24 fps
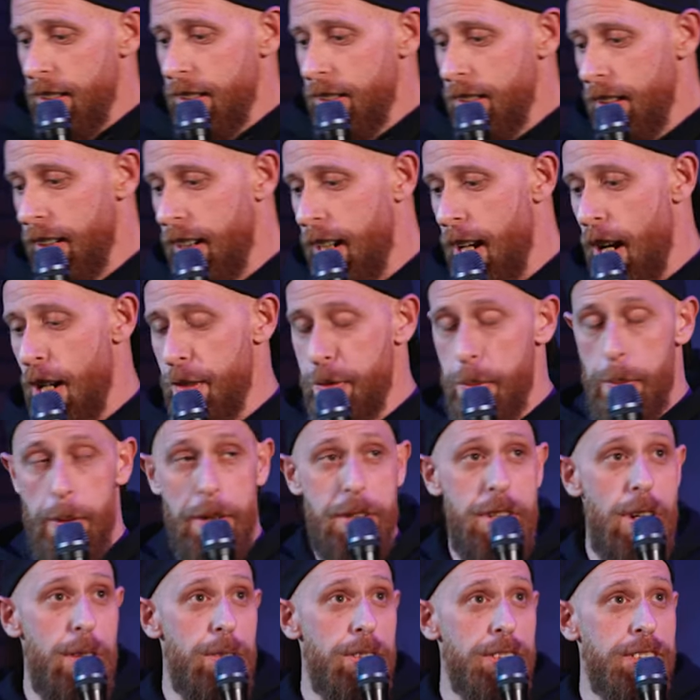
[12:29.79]
Like, God
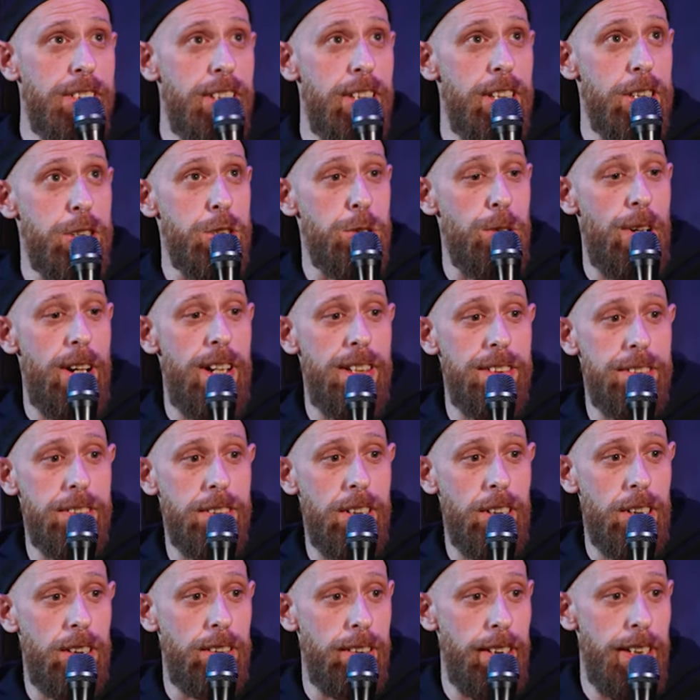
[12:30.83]
forbid you ever see a trans
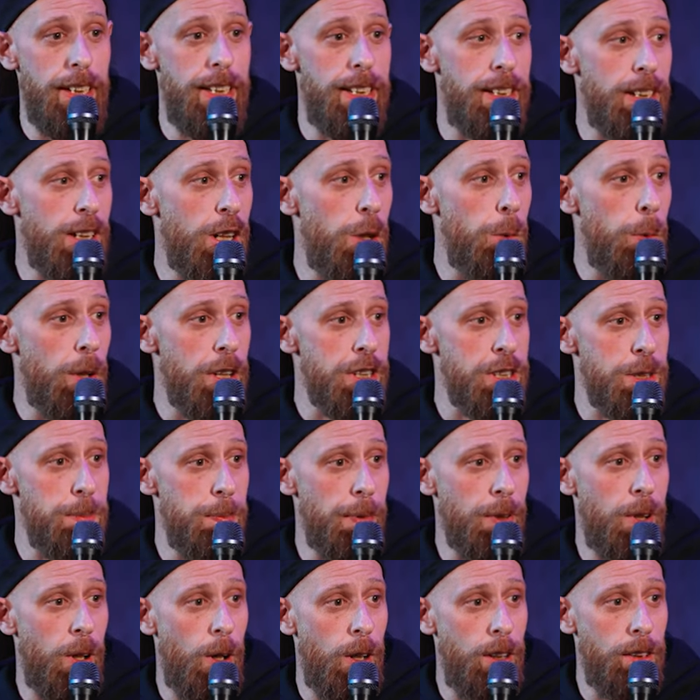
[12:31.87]
girl eating a
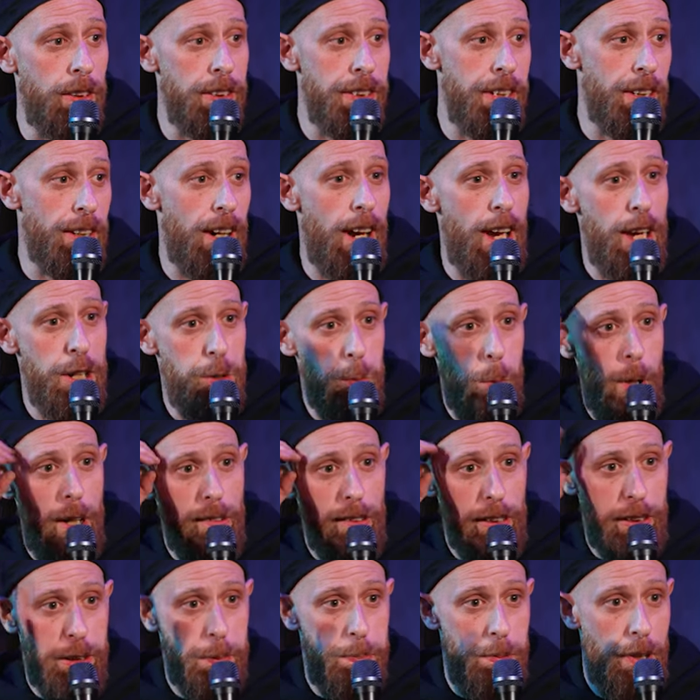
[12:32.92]
whatchamacallit, your head
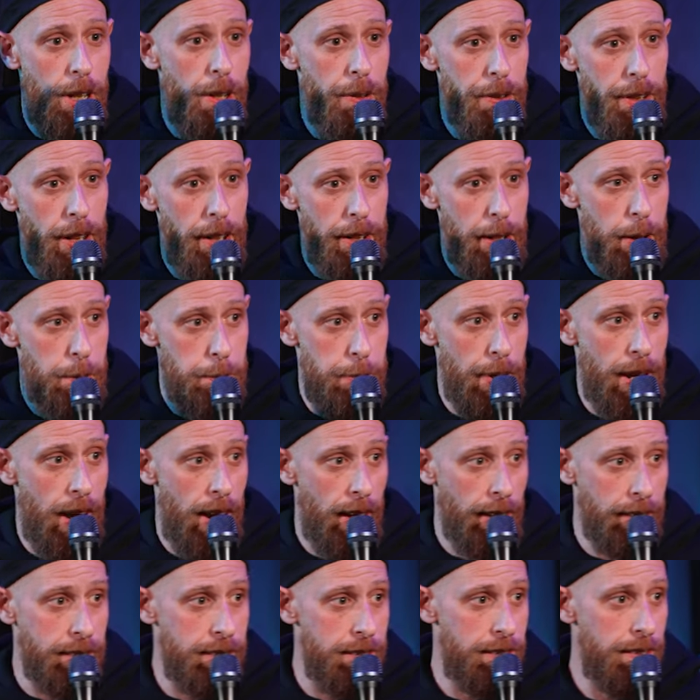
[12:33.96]
will explode on
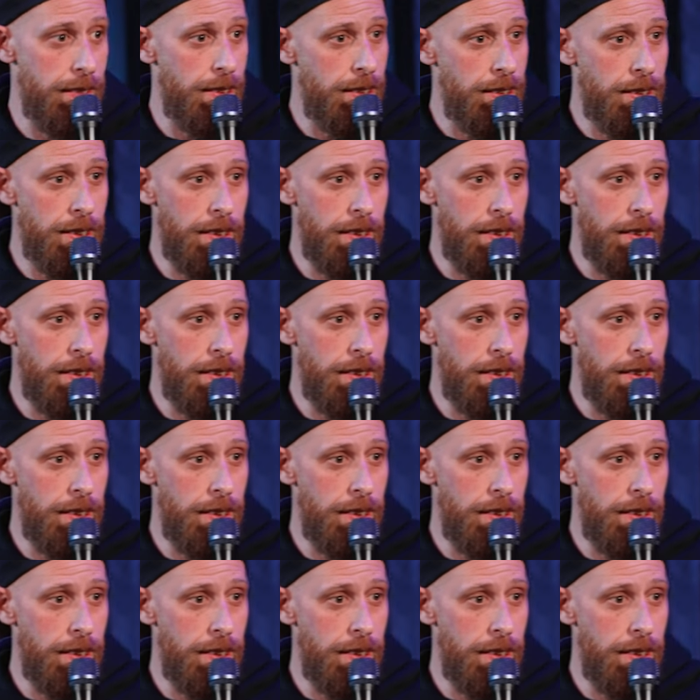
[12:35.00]
impact.